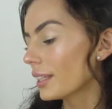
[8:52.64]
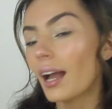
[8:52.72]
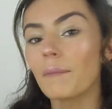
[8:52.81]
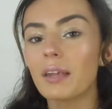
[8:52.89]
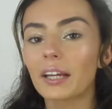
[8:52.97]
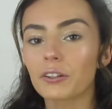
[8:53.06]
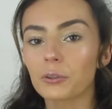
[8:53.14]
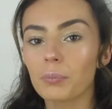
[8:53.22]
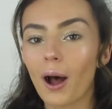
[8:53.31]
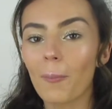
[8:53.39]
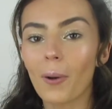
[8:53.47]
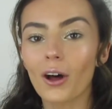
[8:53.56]
And then I'm going to
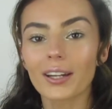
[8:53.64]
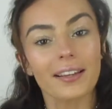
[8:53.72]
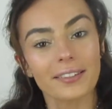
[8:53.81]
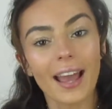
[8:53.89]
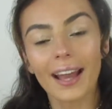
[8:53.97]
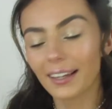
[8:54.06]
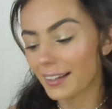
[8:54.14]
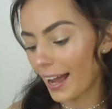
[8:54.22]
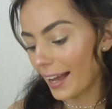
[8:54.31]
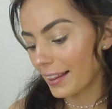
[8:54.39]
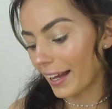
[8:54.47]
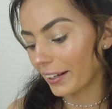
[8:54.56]
pop on a second
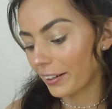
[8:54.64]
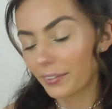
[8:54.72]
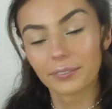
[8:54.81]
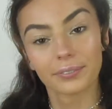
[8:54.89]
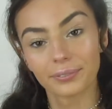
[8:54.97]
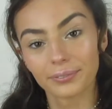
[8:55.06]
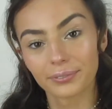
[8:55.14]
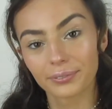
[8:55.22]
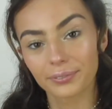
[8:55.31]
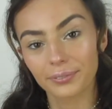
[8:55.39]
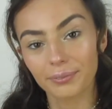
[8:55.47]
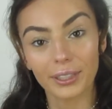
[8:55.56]
highlighter.
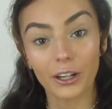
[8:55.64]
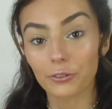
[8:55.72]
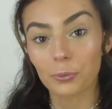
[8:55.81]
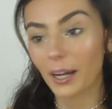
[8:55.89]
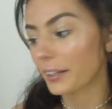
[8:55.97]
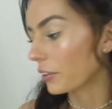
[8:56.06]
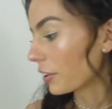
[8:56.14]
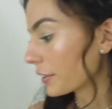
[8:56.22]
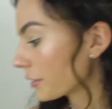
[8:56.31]
Because why not?